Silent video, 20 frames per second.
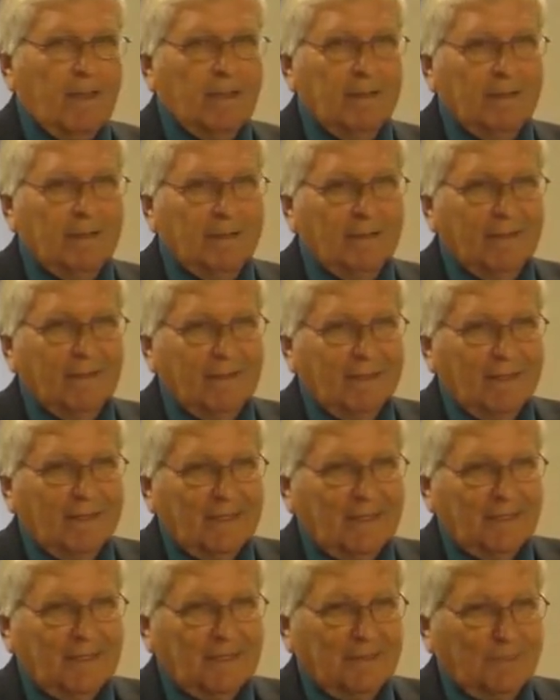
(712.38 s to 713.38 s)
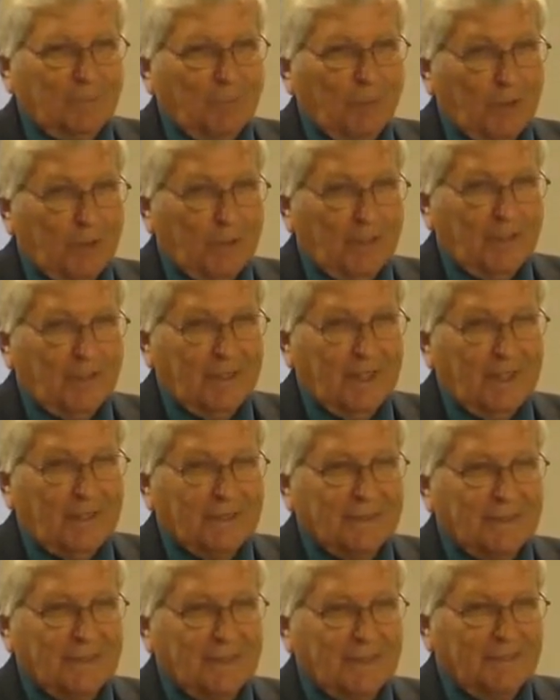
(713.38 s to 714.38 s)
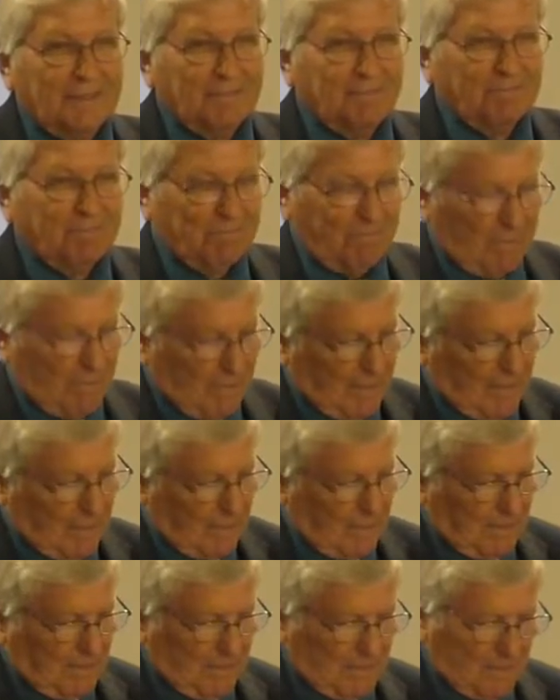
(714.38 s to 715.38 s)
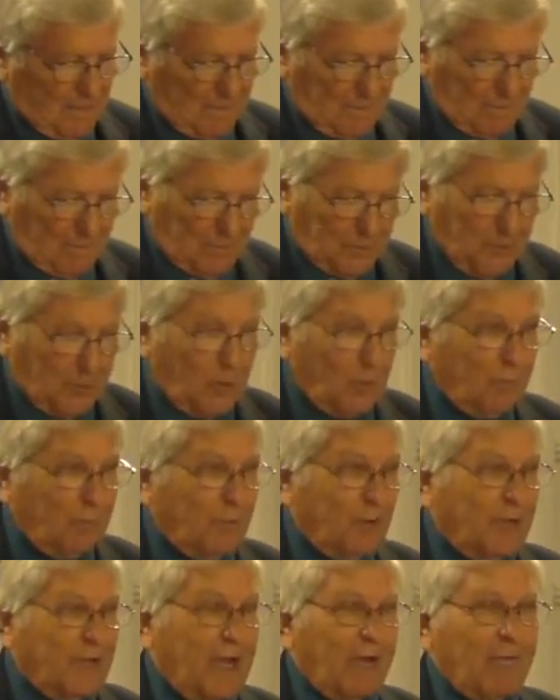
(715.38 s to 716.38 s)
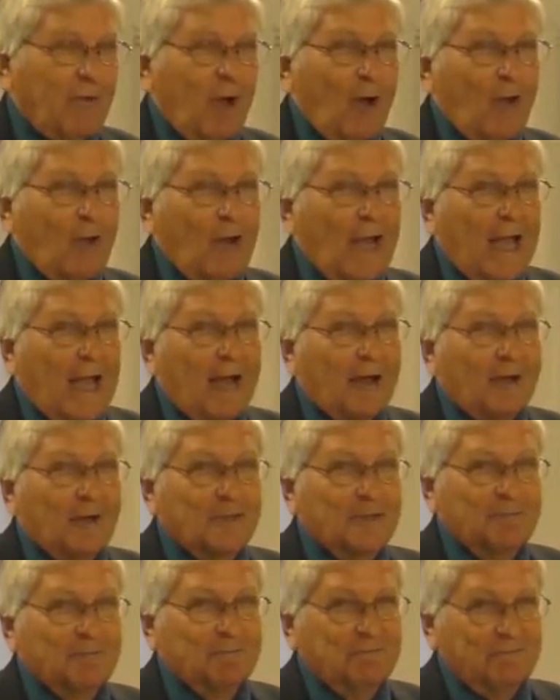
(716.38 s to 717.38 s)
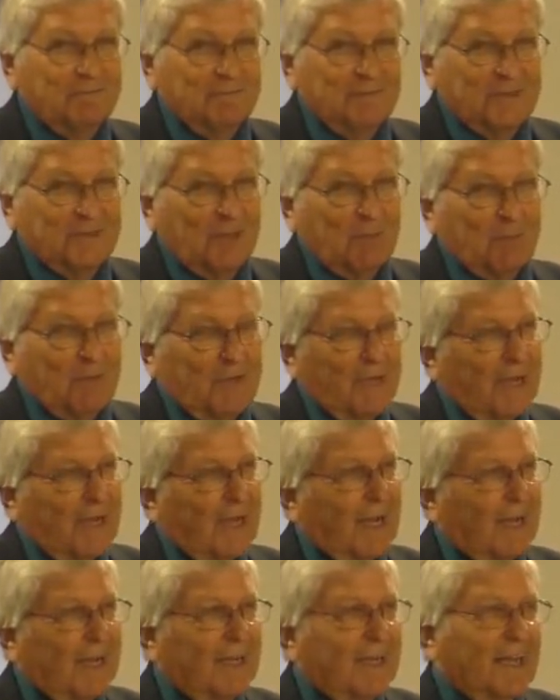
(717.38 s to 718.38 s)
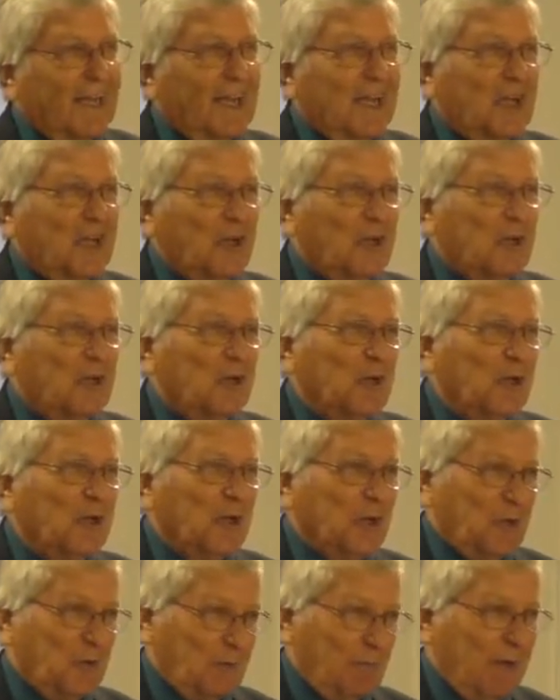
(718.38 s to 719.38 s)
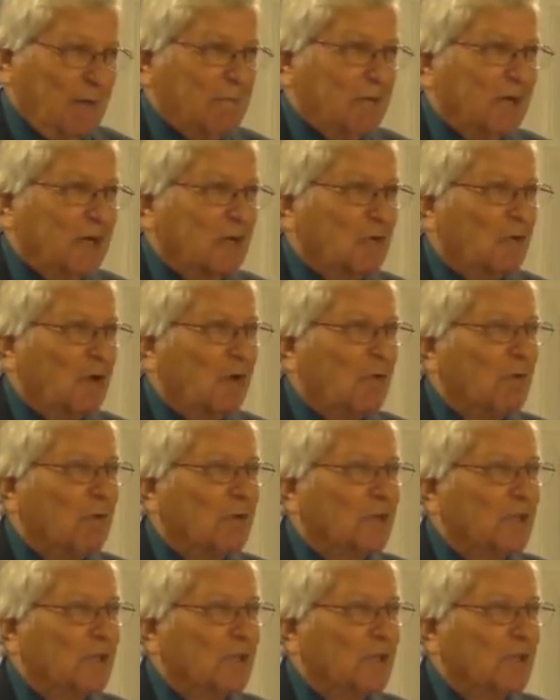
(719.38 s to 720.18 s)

it's a pretty good test, isn't it? But you know, if you gave all liars something like that today, may be in trouble.